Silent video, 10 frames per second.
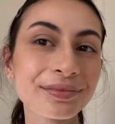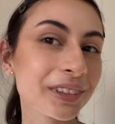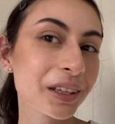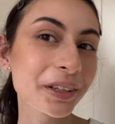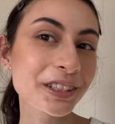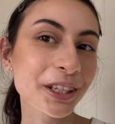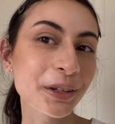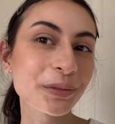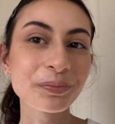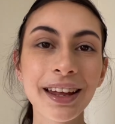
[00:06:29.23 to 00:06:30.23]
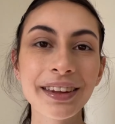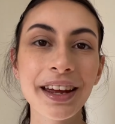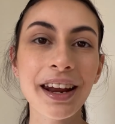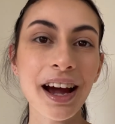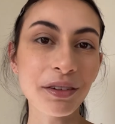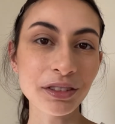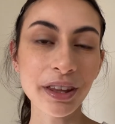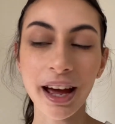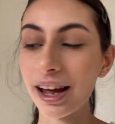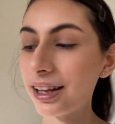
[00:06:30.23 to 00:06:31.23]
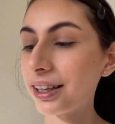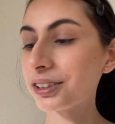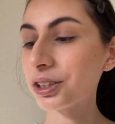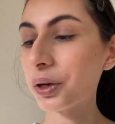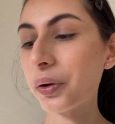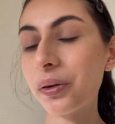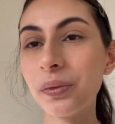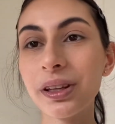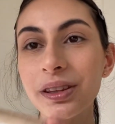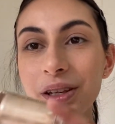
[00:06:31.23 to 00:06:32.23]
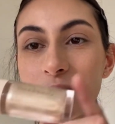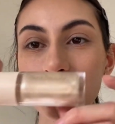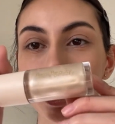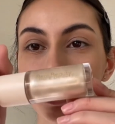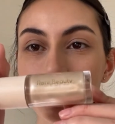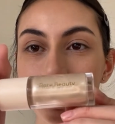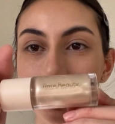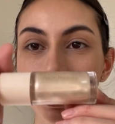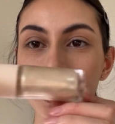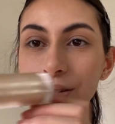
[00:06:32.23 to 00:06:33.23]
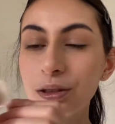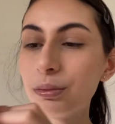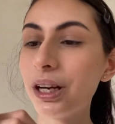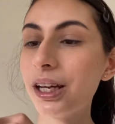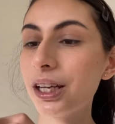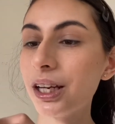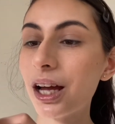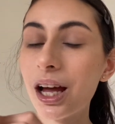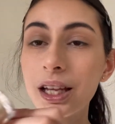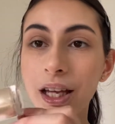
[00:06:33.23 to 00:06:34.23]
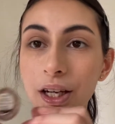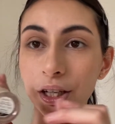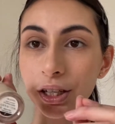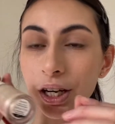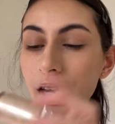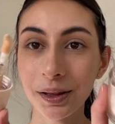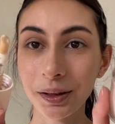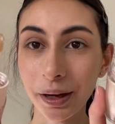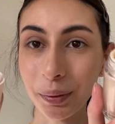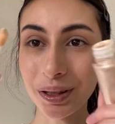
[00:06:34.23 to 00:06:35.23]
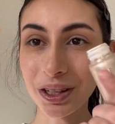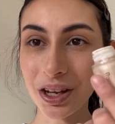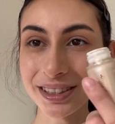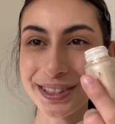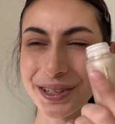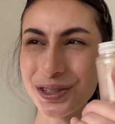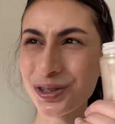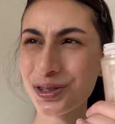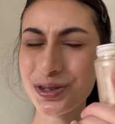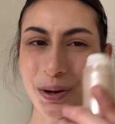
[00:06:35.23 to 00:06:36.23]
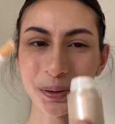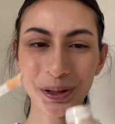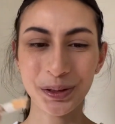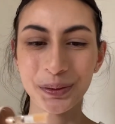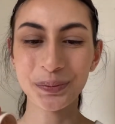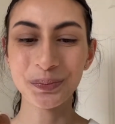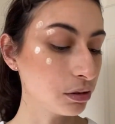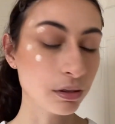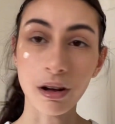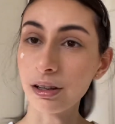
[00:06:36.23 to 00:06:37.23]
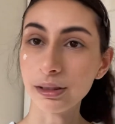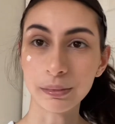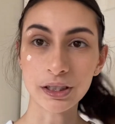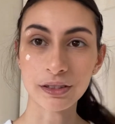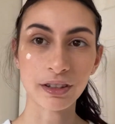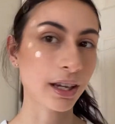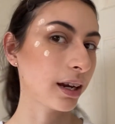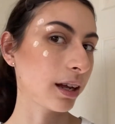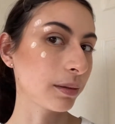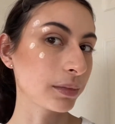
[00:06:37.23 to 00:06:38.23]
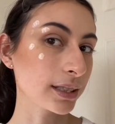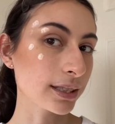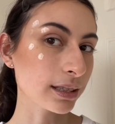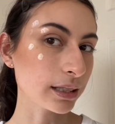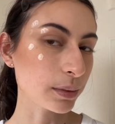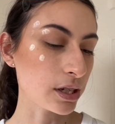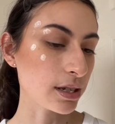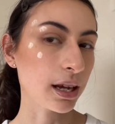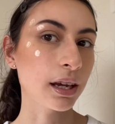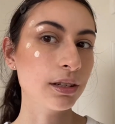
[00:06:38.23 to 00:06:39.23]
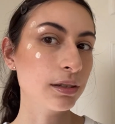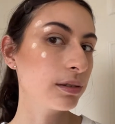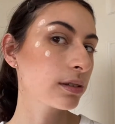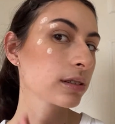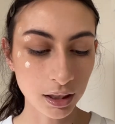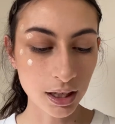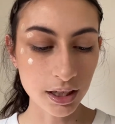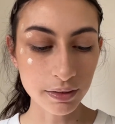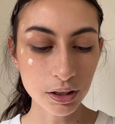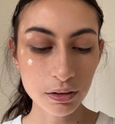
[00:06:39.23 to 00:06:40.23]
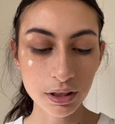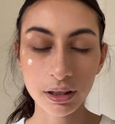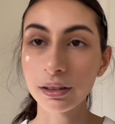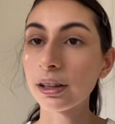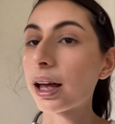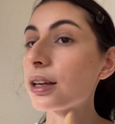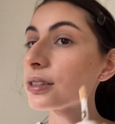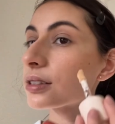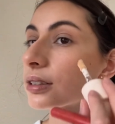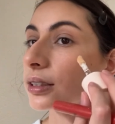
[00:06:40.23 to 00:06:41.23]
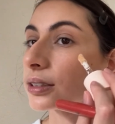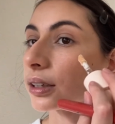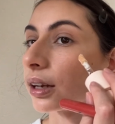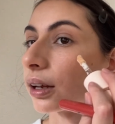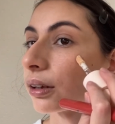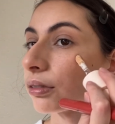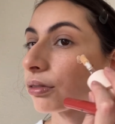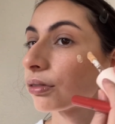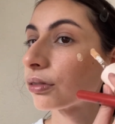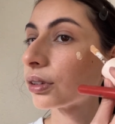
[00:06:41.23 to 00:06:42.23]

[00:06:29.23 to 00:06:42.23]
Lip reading: It looks cute. And then after that, I like to go in with the Rare Beauty Illuminating Highlighter. Look how it looks, it's so cute. You do not need much of it. This is as much as I use. And even using less is enough.